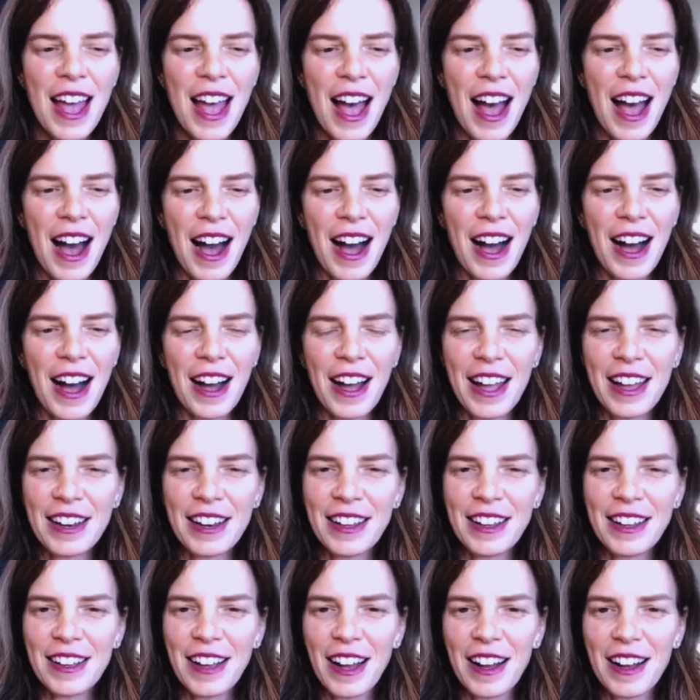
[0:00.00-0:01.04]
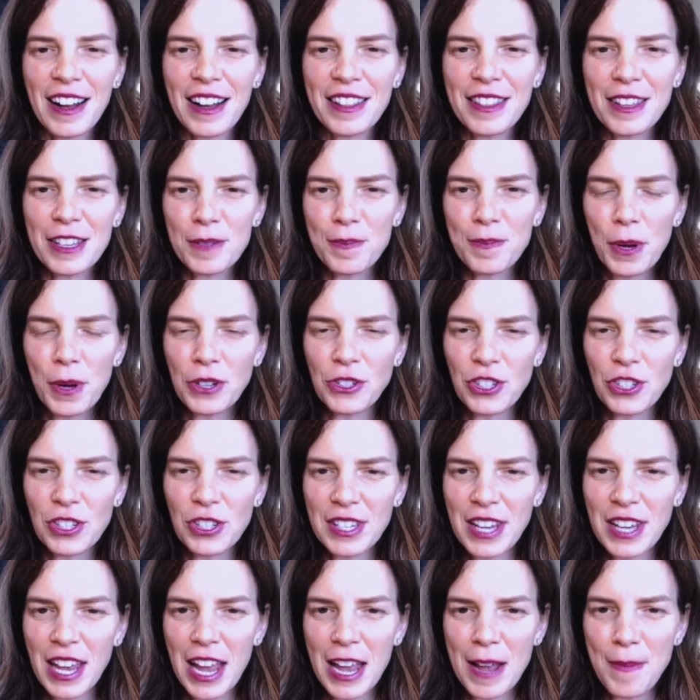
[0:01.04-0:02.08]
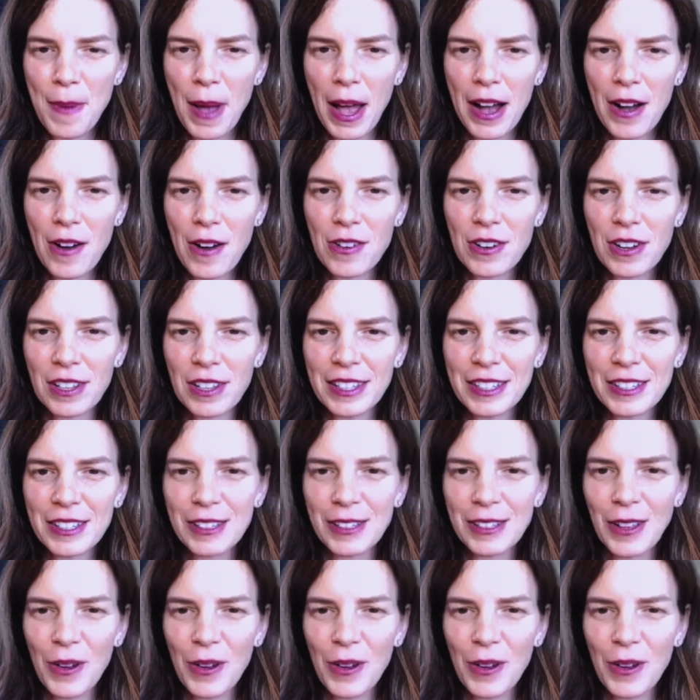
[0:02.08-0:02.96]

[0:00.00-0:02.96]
This book just came out a little